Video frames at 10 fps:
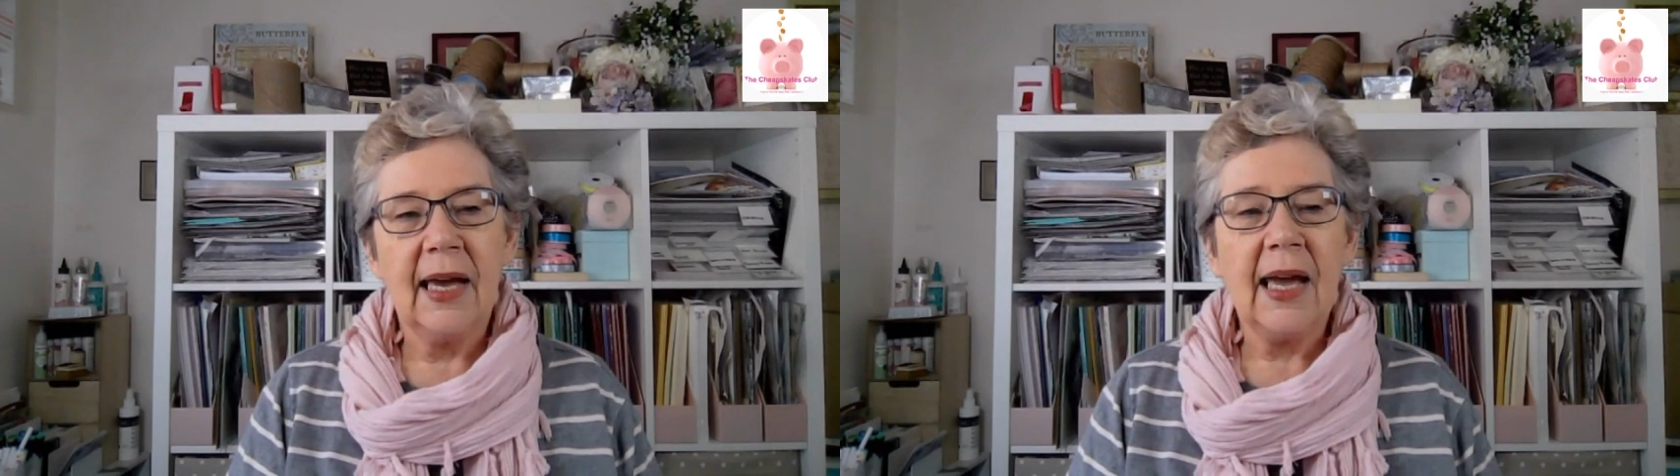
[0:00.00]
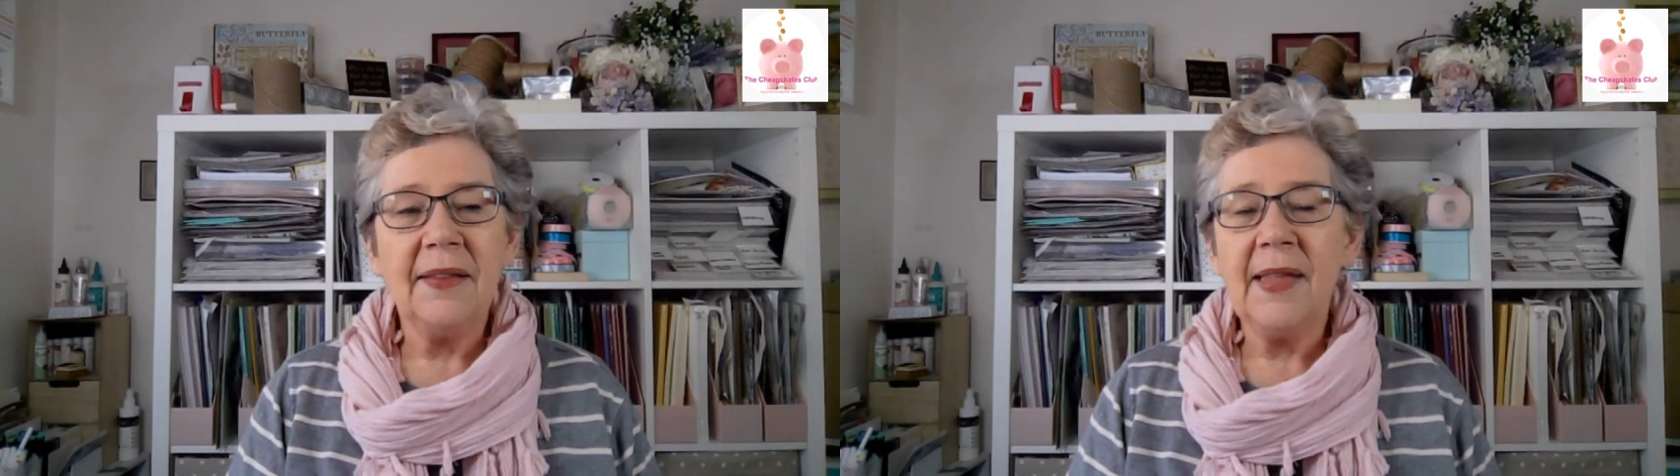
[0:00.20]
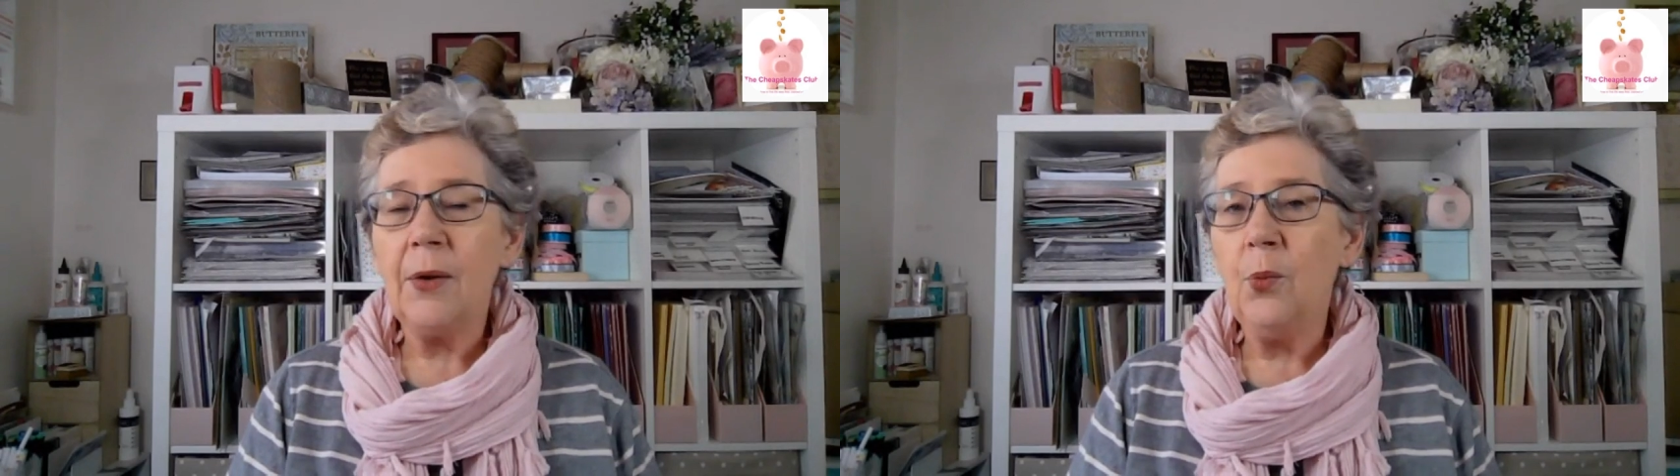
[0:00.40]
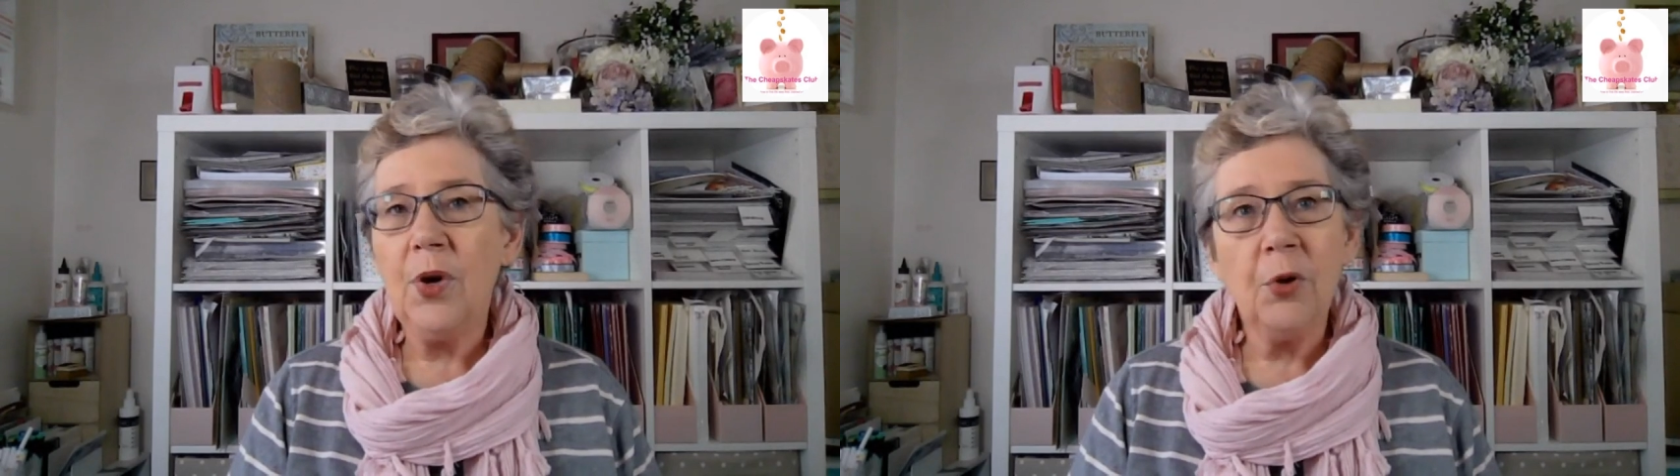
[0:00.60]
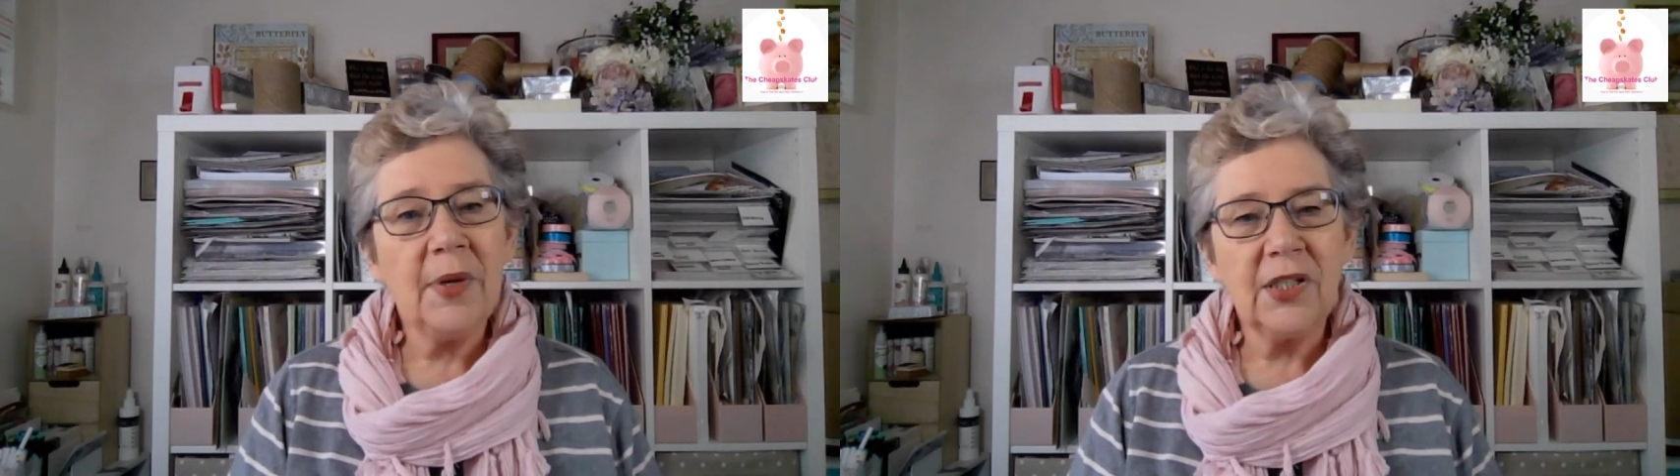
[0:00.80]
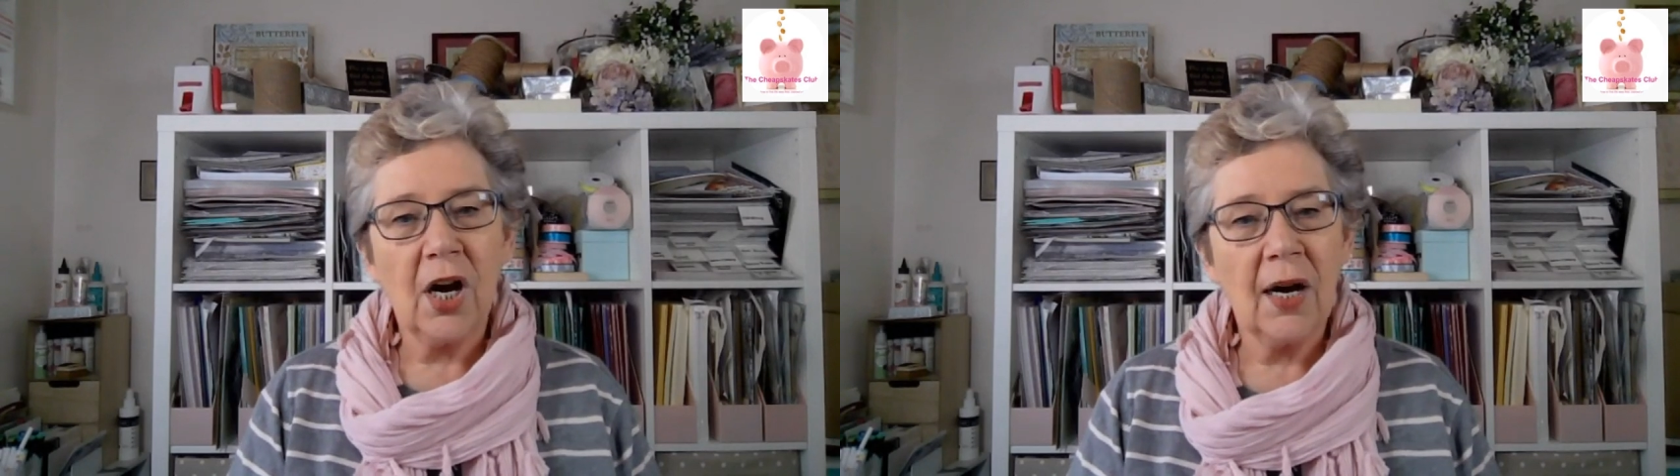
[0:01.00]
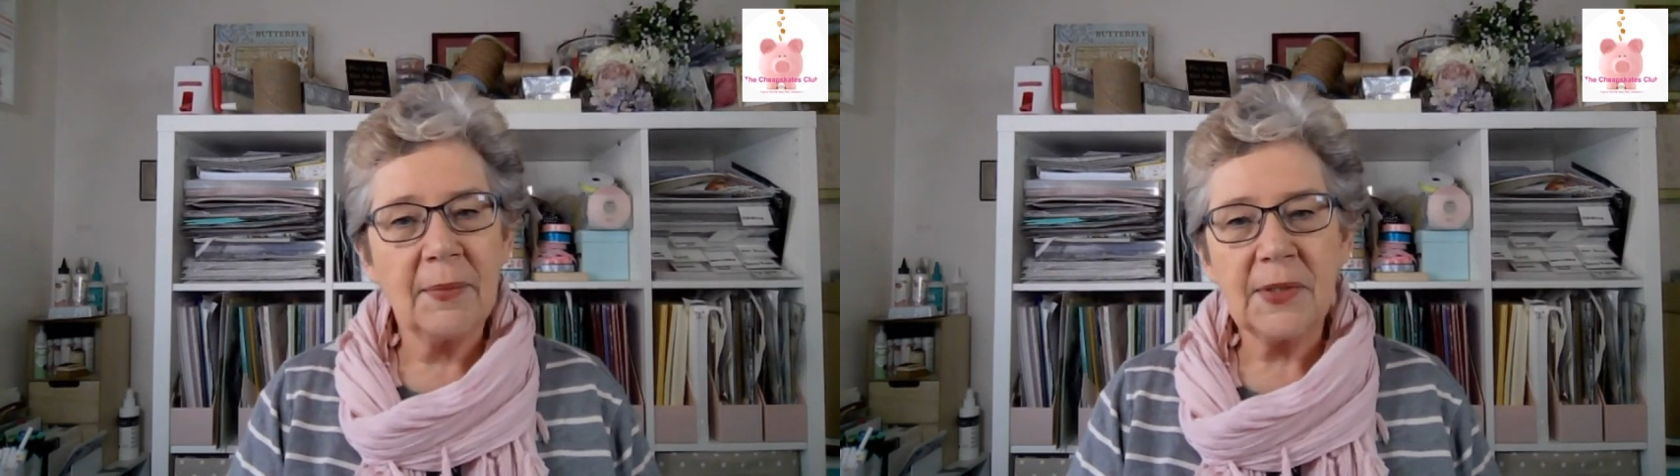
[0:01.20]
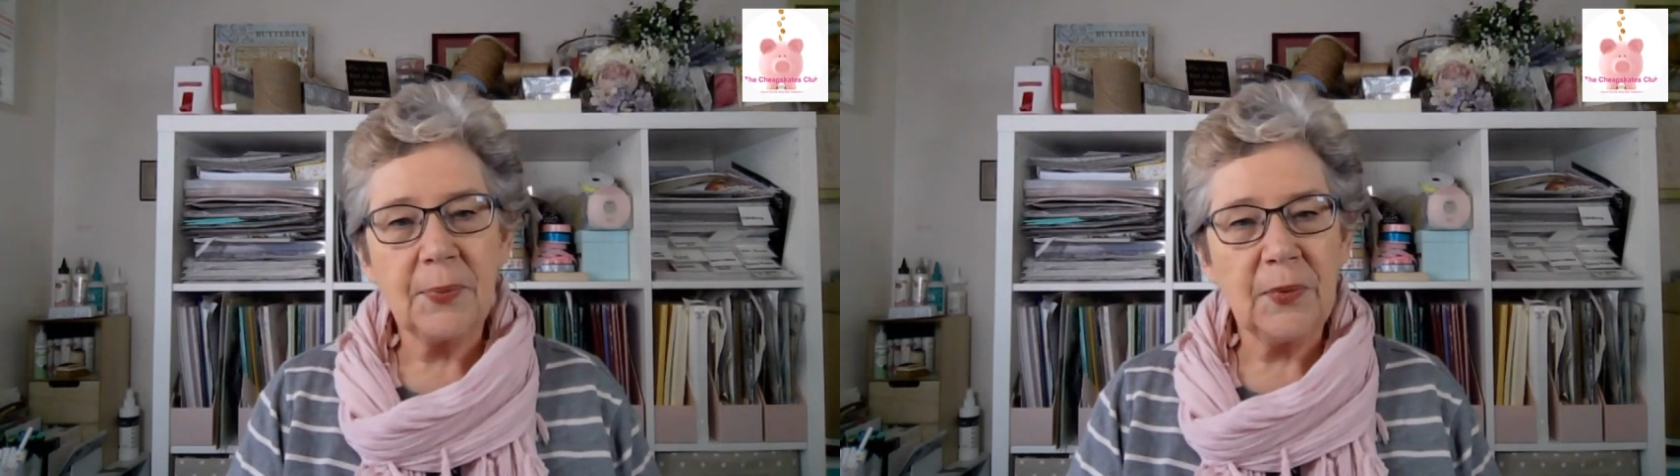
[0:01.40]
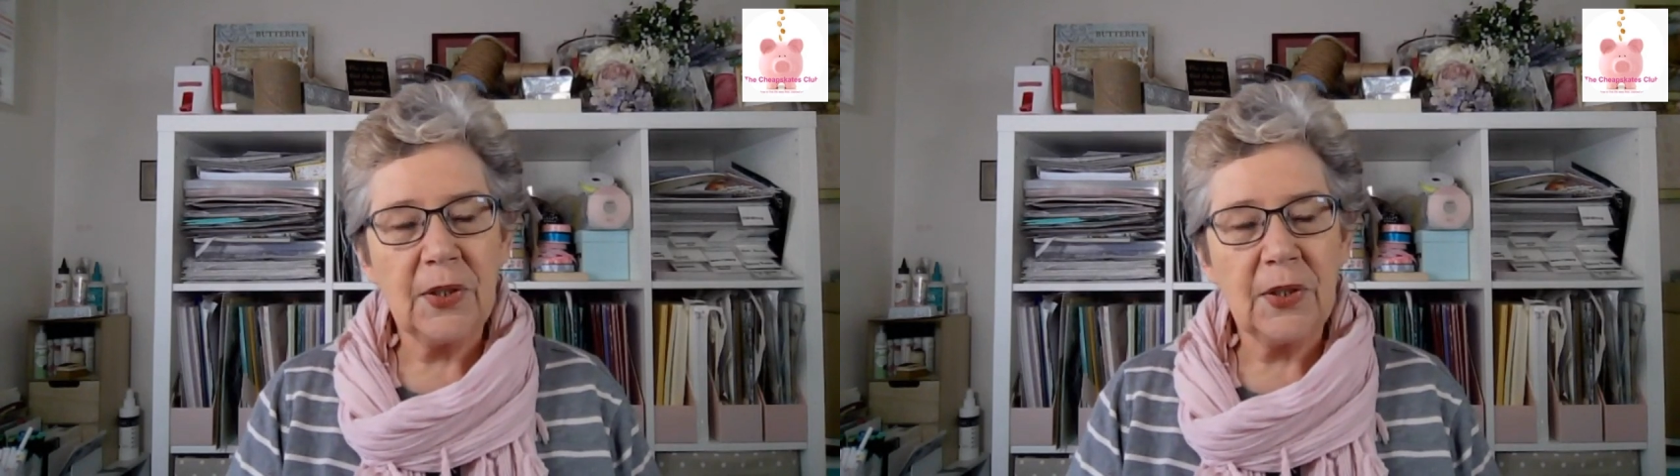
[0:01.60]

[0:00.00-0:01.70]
And there will be times